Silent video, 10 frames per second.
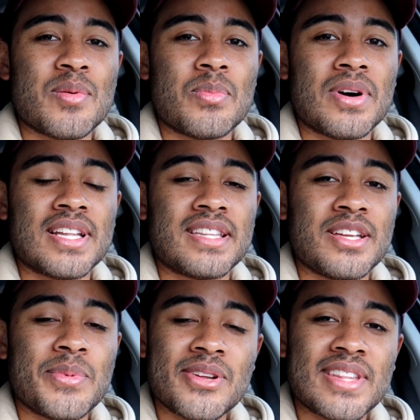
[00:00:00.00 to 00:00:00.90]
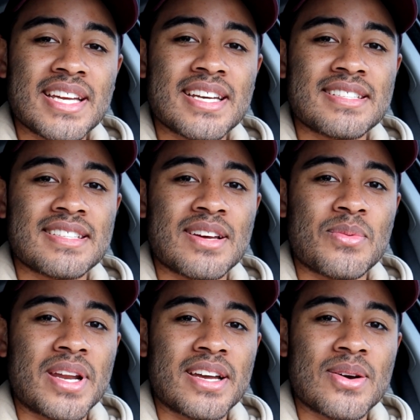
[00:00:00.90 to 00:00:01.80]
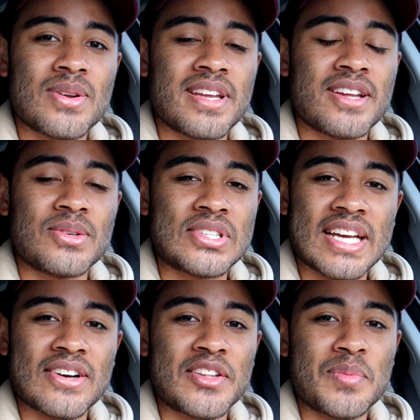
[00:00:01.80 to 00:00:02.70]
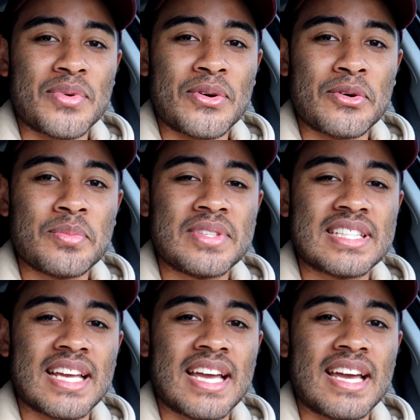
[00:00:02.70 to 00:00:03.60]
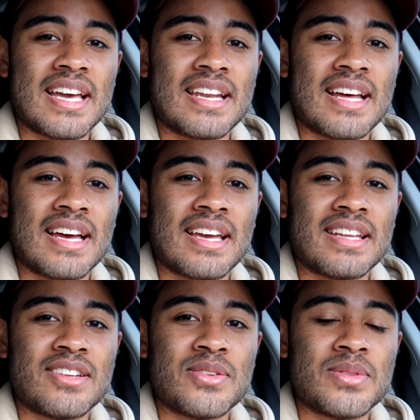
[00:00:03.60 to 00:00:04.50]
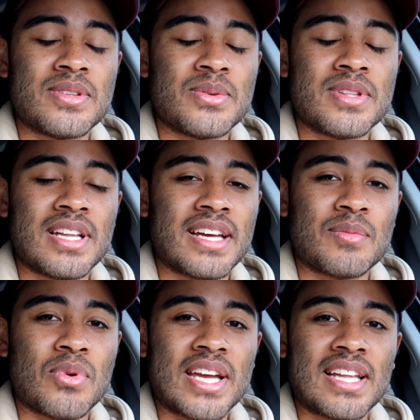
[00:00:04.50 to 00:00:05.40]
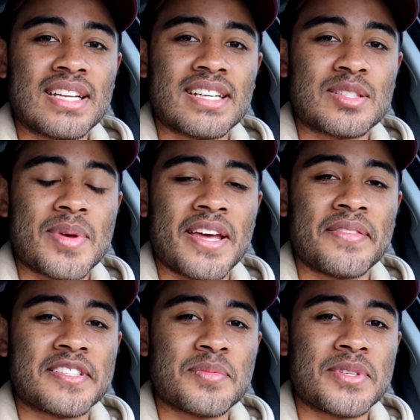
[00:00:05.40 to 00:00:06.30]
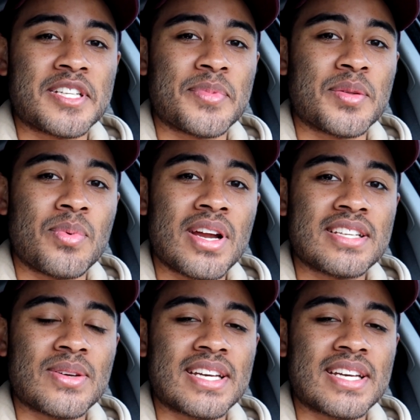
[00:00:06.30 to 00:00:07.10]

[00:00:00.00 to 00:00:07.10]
But the weird thing is that when I go to, check on the bulbs, and I do the brake light test by having someone step on the brake so I